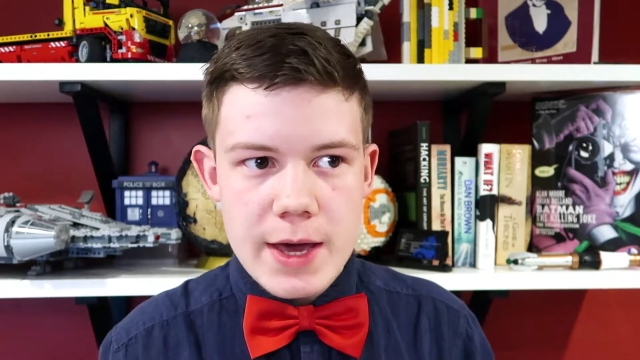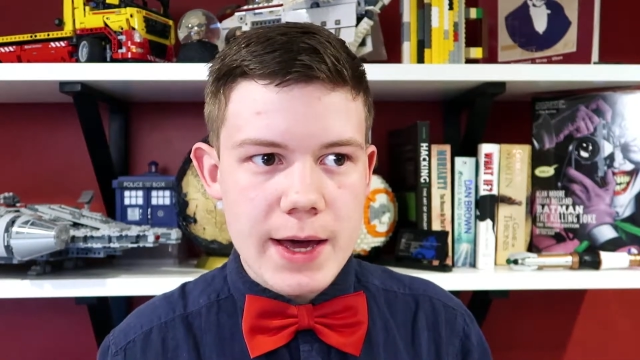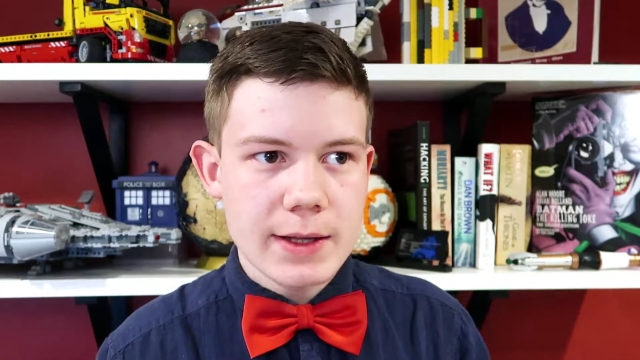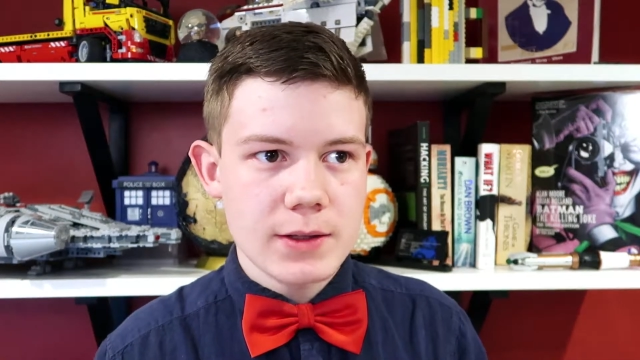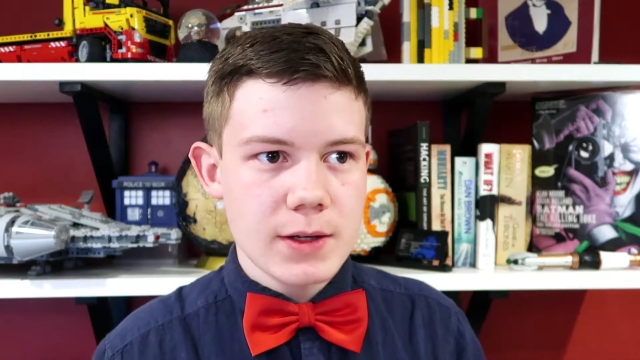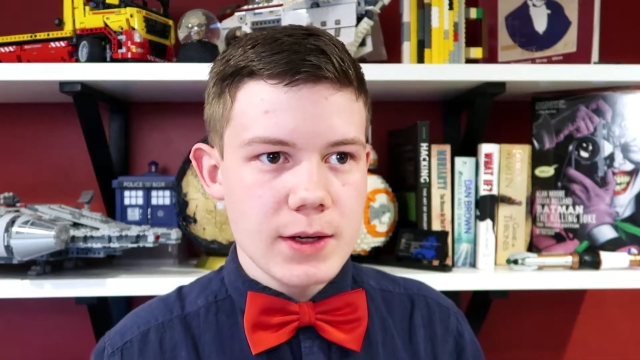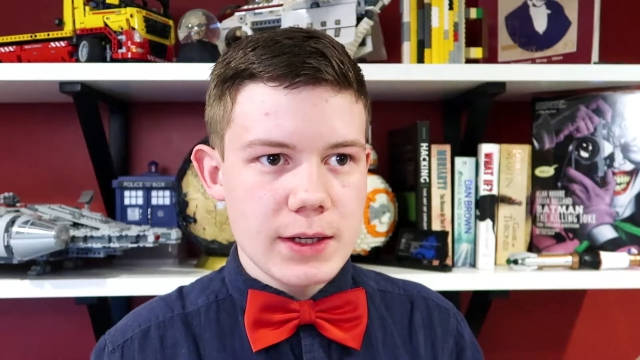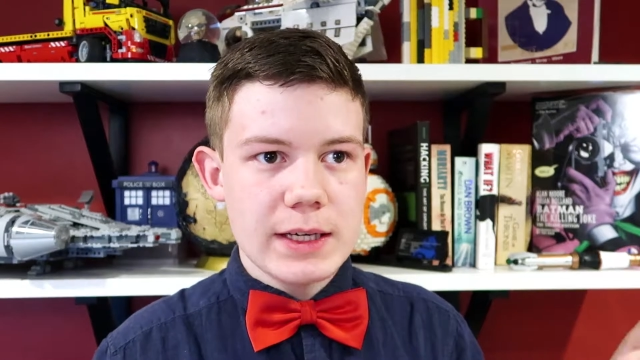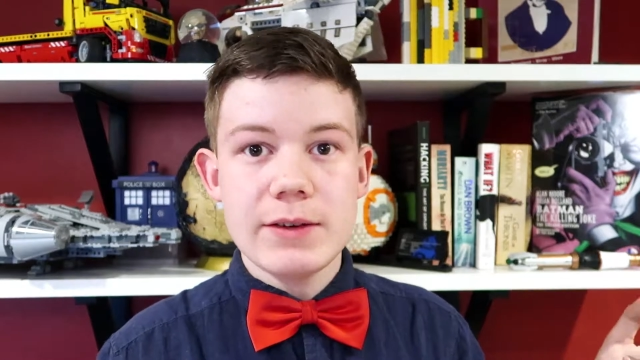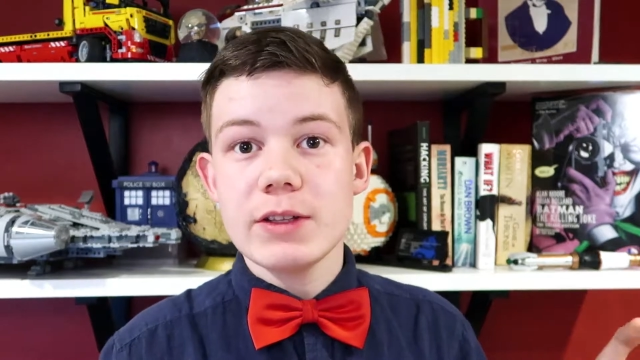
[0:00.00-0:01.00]
And
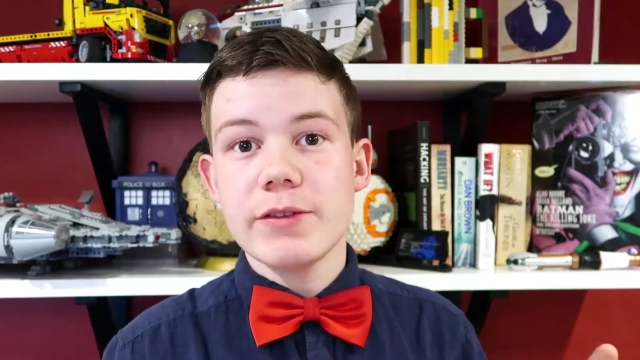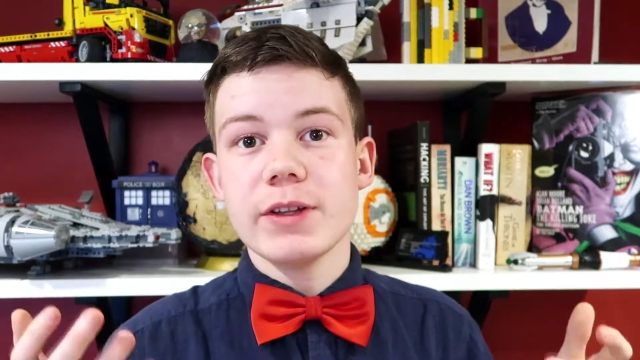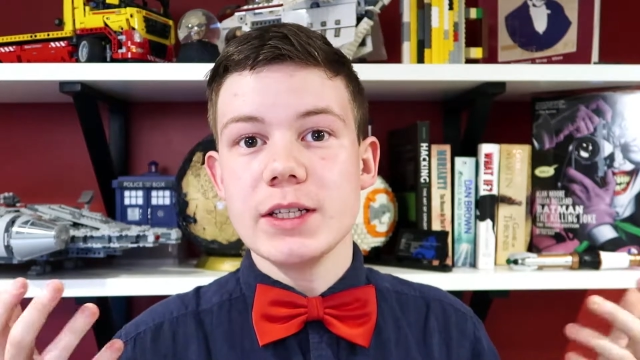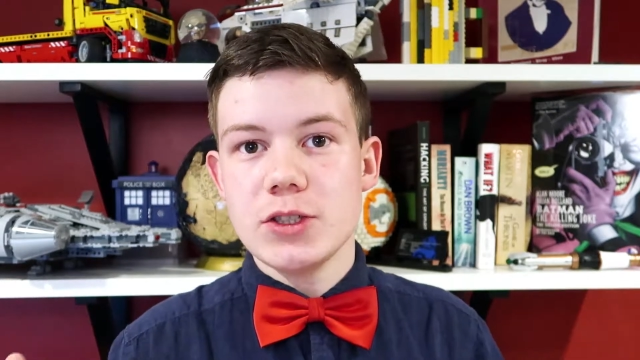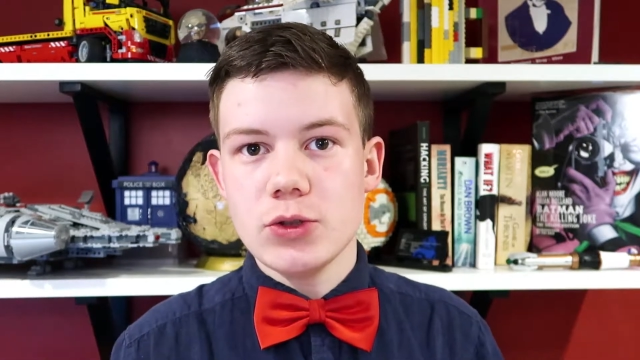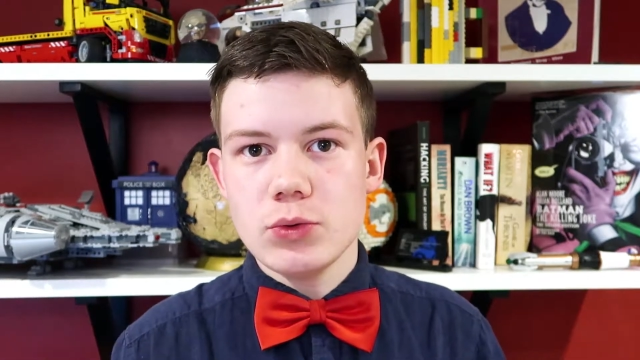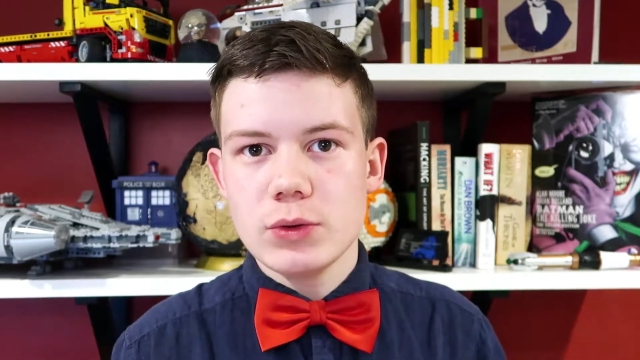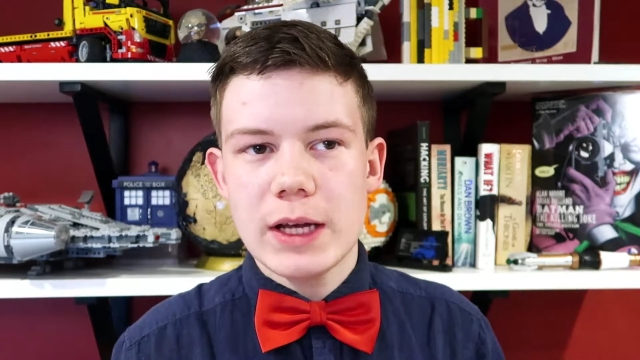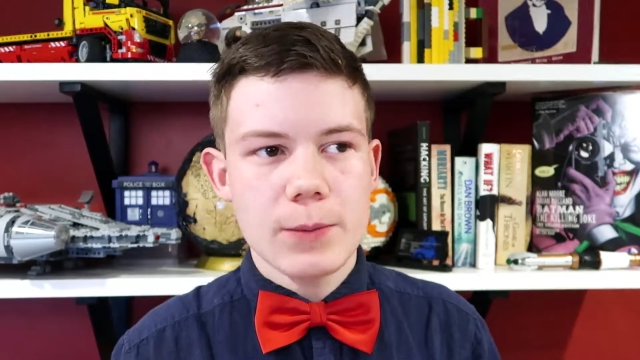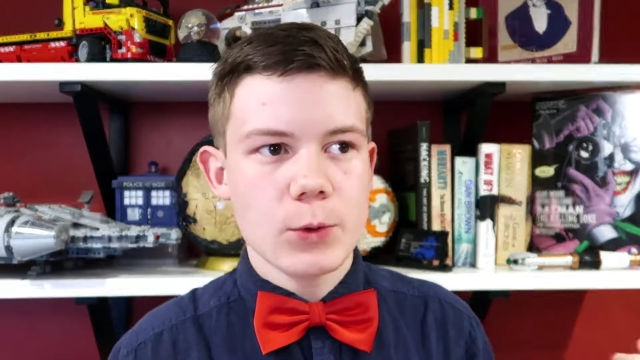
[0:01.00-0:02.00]
even if they do, that